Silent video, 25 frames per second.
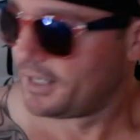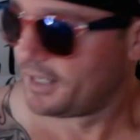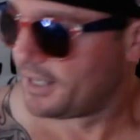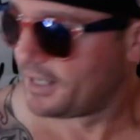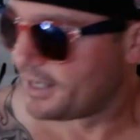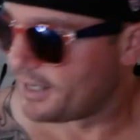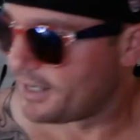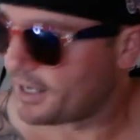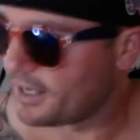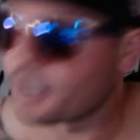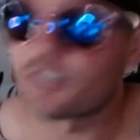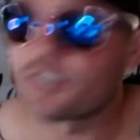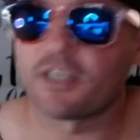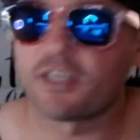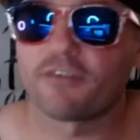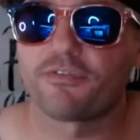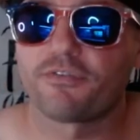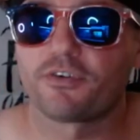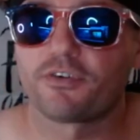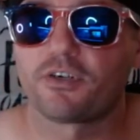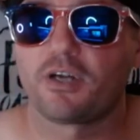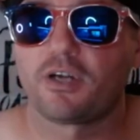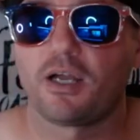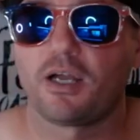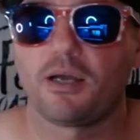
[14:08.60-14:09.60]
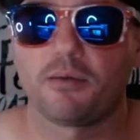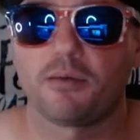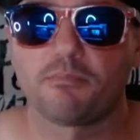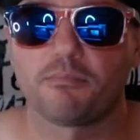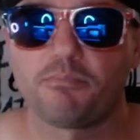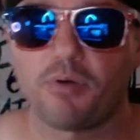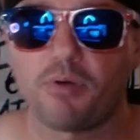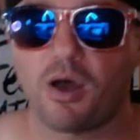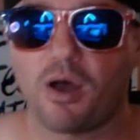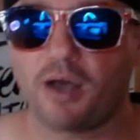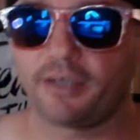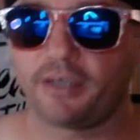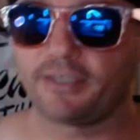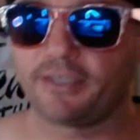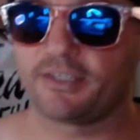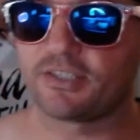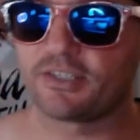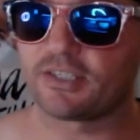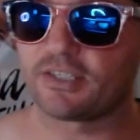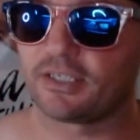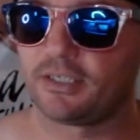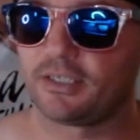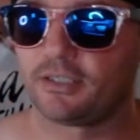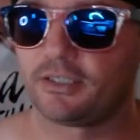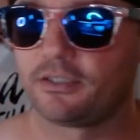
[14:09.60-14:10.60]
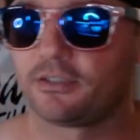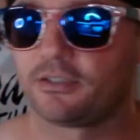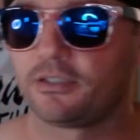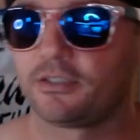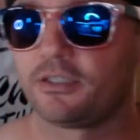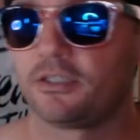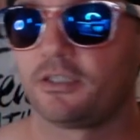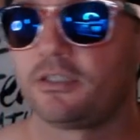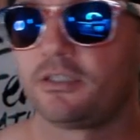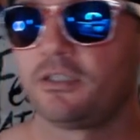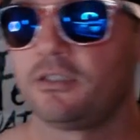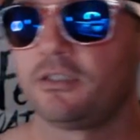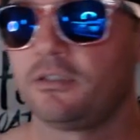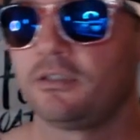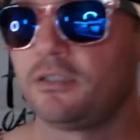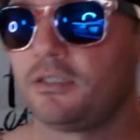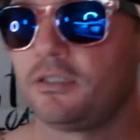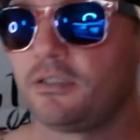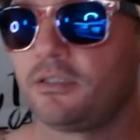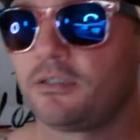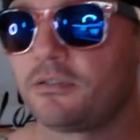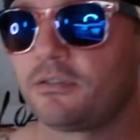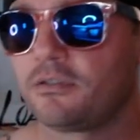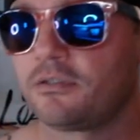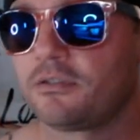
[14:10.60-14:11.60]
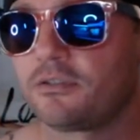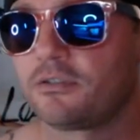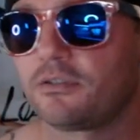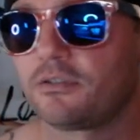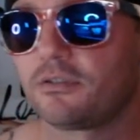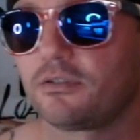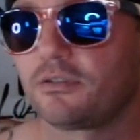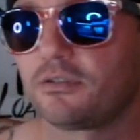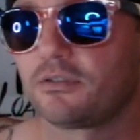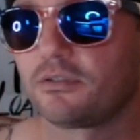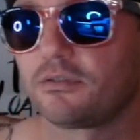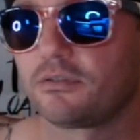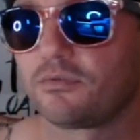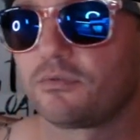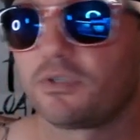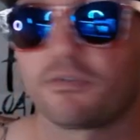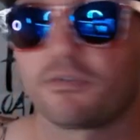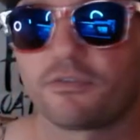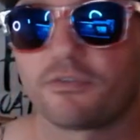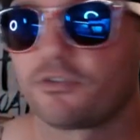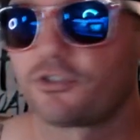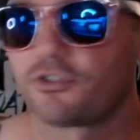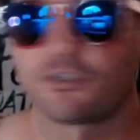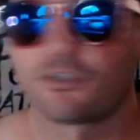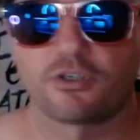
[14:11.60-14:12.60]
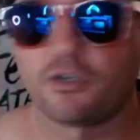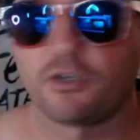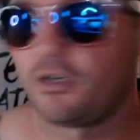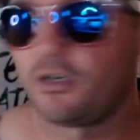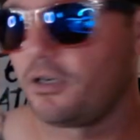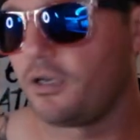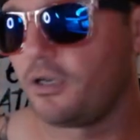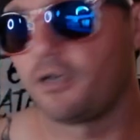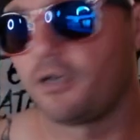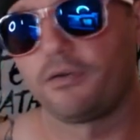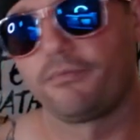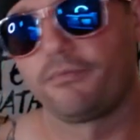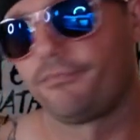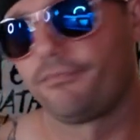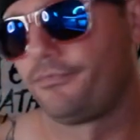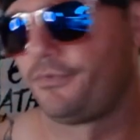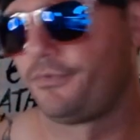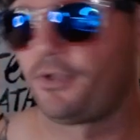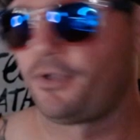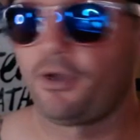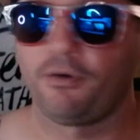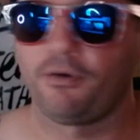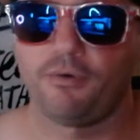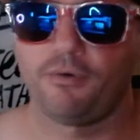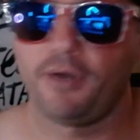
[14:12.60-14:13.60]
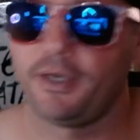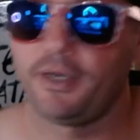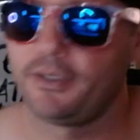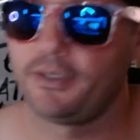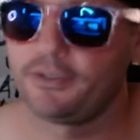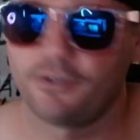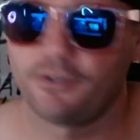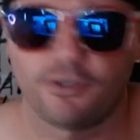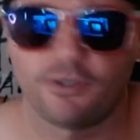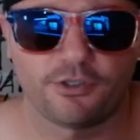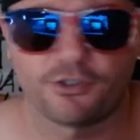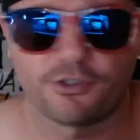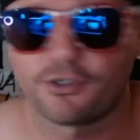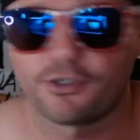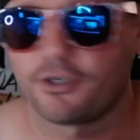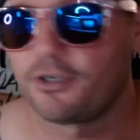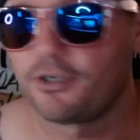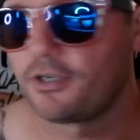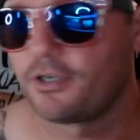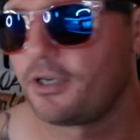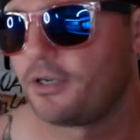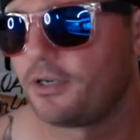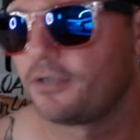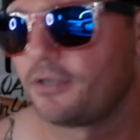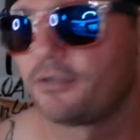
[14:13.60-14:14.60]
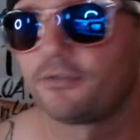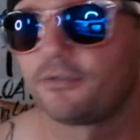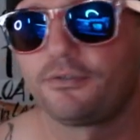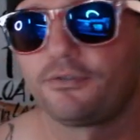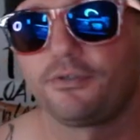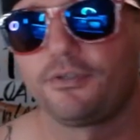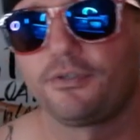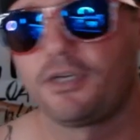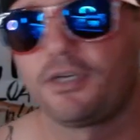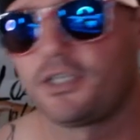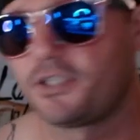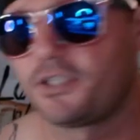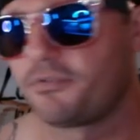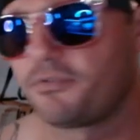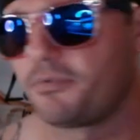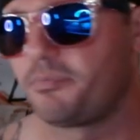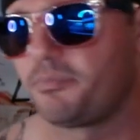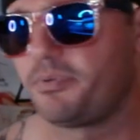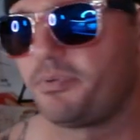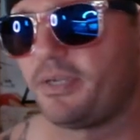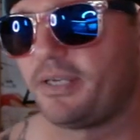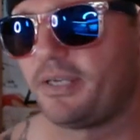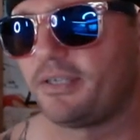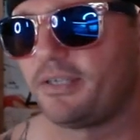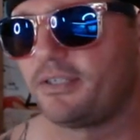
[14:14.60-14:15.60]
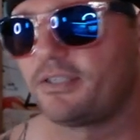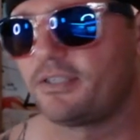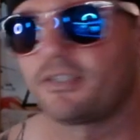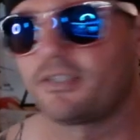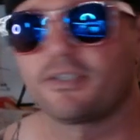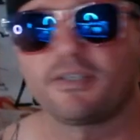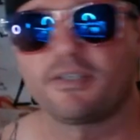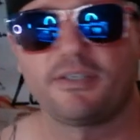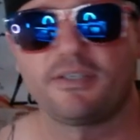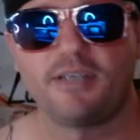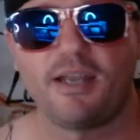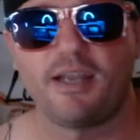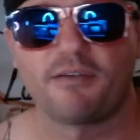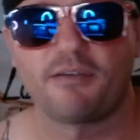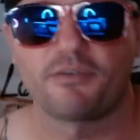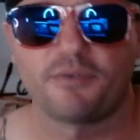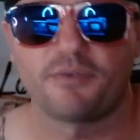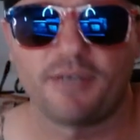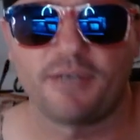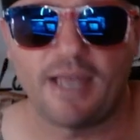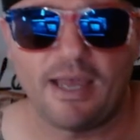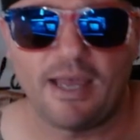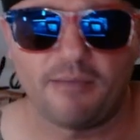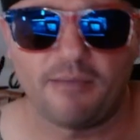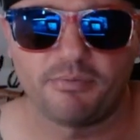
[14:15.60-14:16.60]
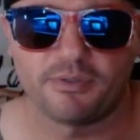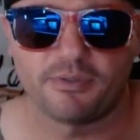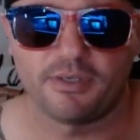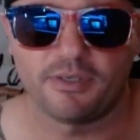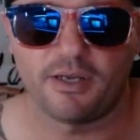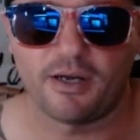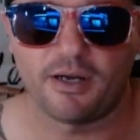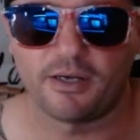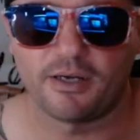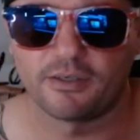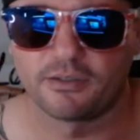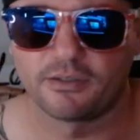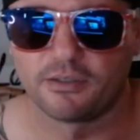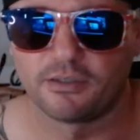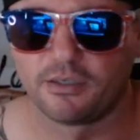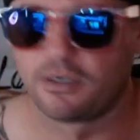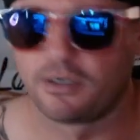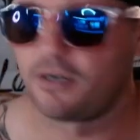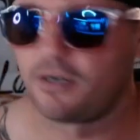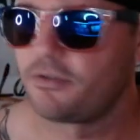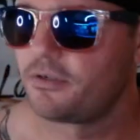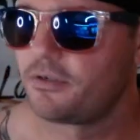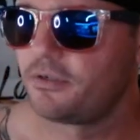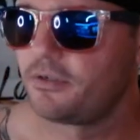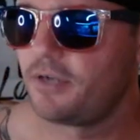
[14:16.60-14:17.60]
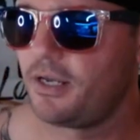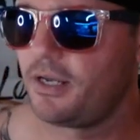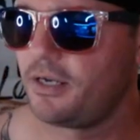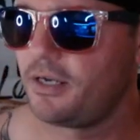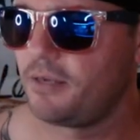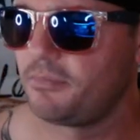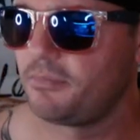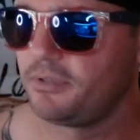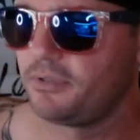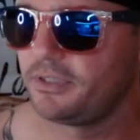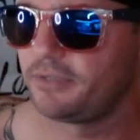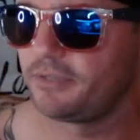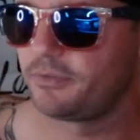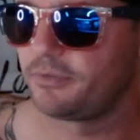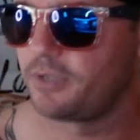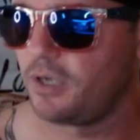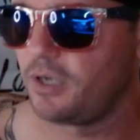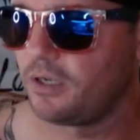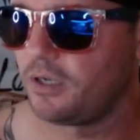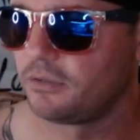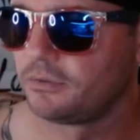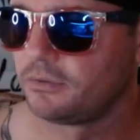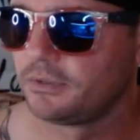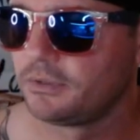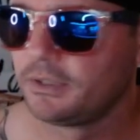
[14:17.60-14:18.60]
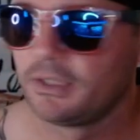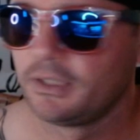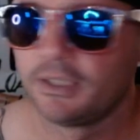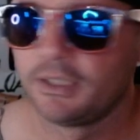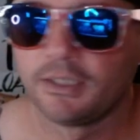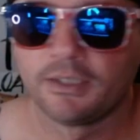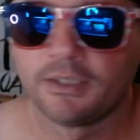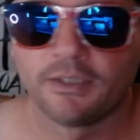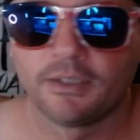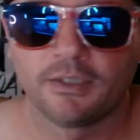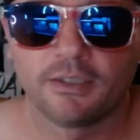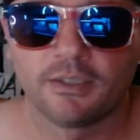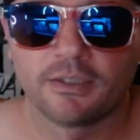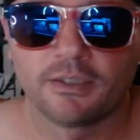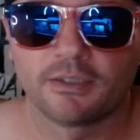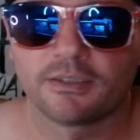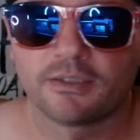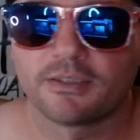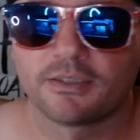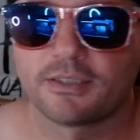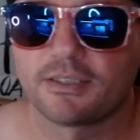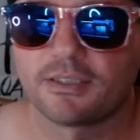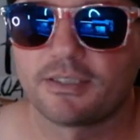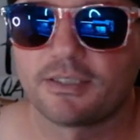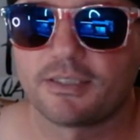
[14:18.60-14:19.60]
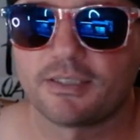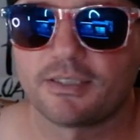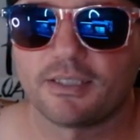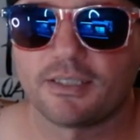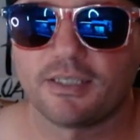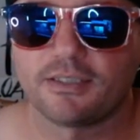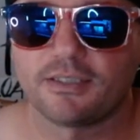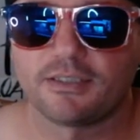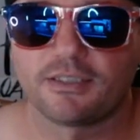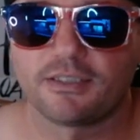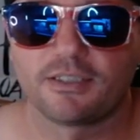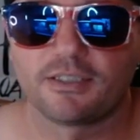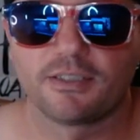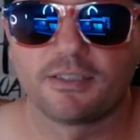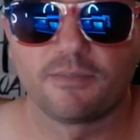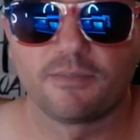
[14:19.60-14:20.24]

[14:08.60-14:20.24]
Except for bodies in a river in Chicago. No way. Not Chicago. Too nice of a place. Never would happen there. Other than that, I believe it all. Yeesh.